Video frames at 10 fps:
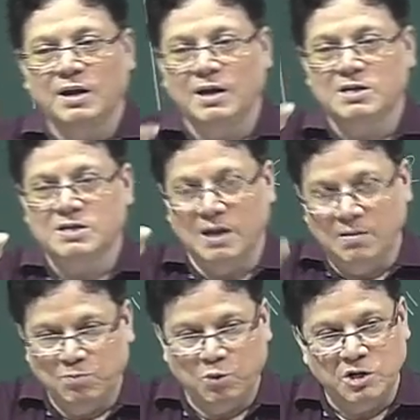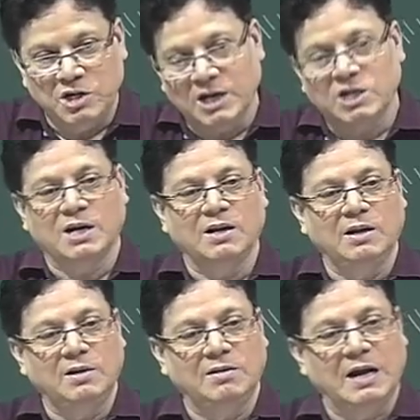is the
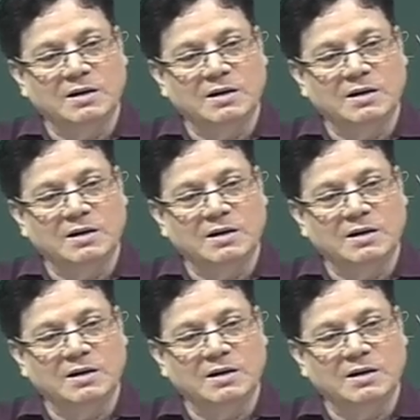projection that